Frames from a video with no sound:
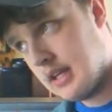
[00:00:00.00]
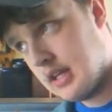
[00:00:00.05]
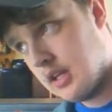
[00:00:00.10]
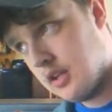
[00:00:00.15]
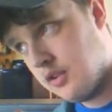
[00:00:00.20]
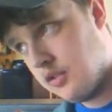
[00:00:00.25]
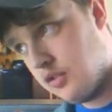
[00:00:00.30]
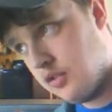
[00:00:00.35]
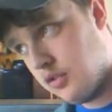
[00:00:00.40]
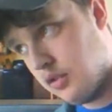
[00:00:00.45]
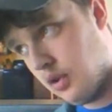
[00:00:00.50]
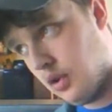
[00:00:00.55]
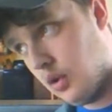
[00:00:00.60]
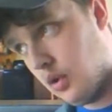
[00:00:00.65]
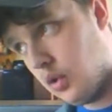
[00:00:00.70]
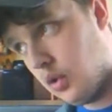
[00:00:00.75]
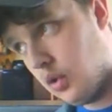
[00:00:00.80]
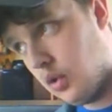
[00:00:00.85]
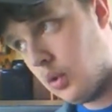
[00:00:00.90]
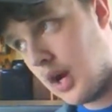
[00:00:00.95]

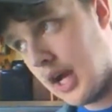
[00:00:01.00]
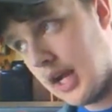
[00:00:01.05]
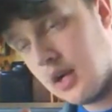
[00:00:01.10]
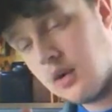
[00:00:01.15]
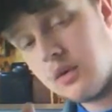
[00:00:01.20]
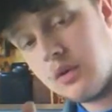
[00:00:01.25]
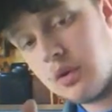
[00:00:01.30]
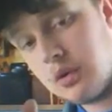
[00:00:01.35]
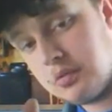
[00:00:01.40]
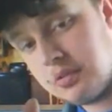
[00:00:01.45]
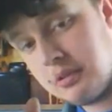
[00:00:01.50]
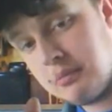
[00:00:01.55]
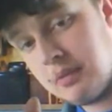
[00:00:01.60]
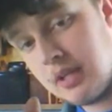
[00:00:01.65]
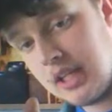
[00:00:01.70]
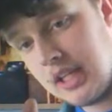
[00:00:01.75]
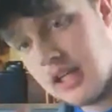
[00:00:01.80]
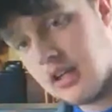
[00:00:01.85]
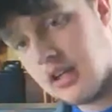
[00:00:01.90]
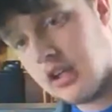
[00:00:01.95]
So I don't know if I'm gonna
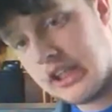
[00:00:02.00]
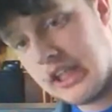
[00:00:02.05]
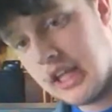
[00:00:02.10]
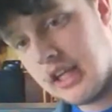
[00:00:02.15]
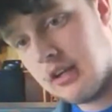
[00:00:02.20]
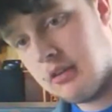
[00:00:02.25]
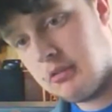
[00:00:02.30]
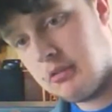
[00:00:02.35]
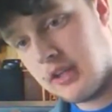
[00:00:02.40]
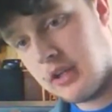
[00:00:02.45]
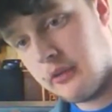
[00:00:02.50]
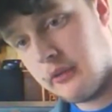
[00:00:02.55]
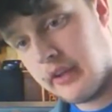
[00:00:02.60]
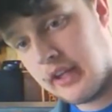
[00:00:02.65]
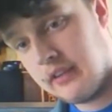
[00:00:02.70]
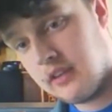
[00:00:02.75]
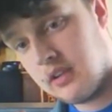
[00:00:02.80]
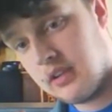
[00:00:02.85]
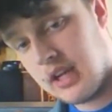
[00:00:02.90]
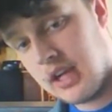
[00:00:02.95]
get it all together and find out
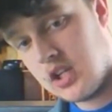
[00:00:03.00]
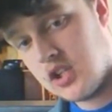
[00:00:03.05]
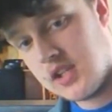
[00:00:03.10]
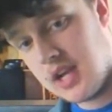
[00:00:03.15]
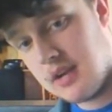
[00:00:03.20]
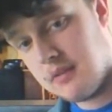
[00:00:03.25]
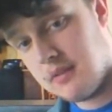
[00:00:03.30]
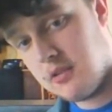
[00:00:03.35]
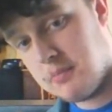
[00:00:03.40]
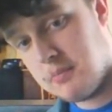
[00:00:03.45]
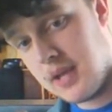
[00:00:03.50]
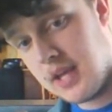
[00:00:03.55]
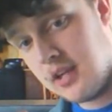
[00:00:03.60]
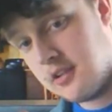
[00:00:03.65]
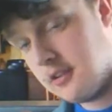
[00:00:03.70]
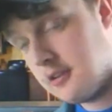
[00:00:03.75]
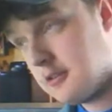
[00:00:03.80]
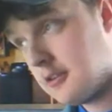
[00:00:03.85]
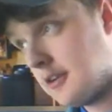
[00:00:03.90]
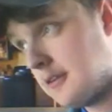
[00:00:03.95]
like the crankshaft is
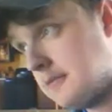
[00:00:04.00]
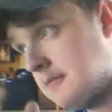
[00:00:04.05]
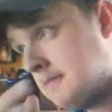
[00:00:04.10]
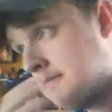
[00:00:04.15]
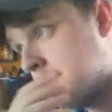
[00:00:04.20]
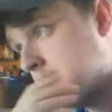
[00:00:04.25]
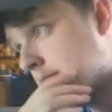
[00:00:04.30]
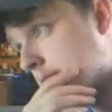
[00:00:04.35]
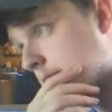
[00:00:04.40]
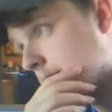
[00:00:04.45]
bent or something.